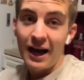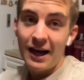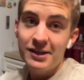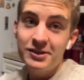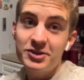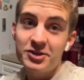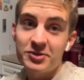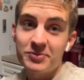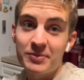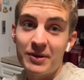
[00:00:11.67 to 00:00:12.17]
I
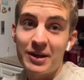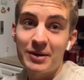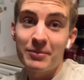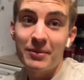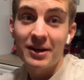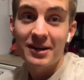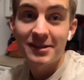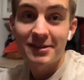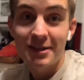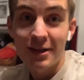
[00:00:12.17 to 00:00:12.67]
just made
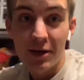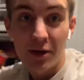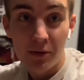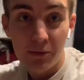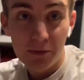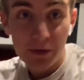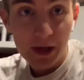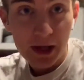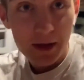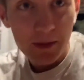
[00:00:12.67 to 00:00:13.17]

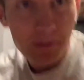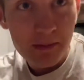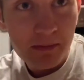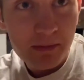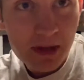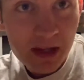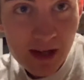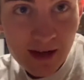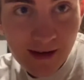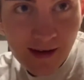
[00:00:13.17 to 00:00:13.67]
myself a
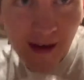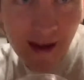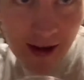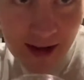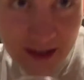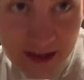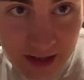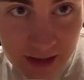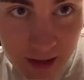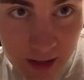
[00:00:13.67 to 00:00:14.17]

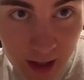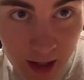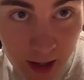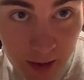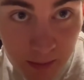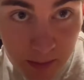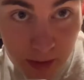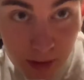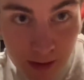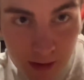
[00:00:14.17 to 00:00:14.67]
midnight
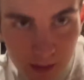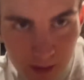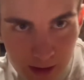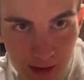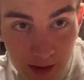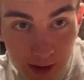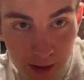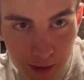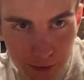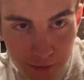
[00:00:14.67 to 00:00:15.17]
cup
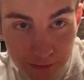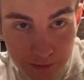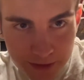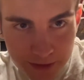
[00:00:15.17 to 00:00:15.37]
of